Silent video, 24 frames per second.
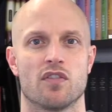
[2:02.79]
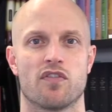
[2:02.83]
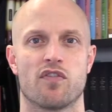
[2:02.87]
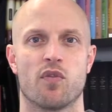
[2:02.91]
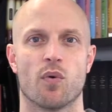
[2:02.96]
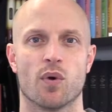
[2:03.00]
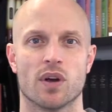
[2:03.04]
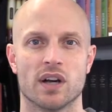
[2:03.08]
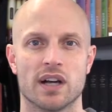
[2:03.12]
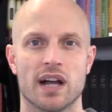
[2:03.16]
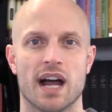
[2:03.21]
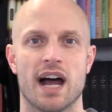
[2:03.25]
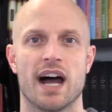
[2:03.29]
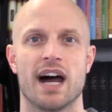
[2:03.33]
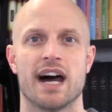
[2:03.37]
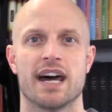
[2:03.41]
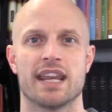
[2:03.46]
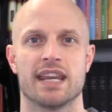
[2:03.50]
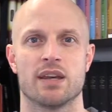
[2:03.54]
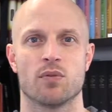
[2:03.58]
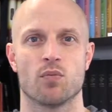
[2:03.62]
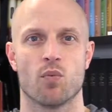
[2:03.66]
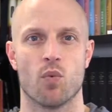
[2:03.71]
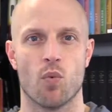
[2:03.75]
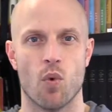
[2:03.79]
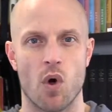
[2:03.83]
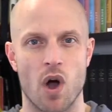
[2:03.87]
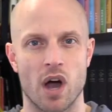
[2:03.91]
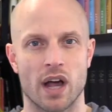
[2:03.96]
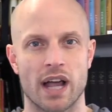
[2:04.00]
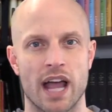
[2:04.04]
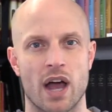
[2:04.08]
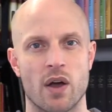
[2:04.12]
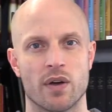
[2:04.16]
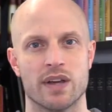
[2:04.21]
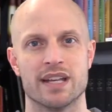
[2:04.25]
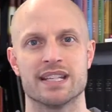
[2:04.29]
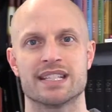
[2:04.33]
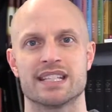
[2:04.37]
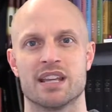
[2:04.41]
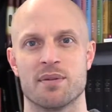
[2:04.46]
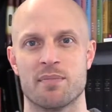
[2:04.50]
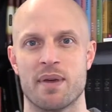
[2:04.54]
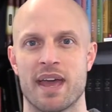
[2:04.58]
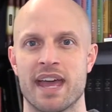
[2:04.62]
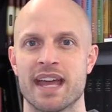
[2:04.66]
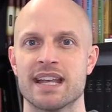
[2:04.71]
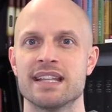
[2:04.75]
for God and walk out his
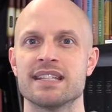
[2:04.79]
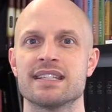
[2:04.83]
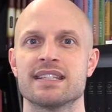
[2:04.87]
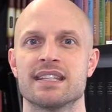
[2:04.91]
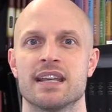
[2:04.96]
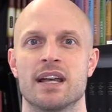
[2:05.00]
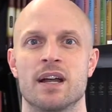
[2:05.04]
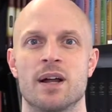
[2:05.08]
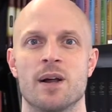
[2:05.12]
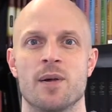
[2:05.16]
commands.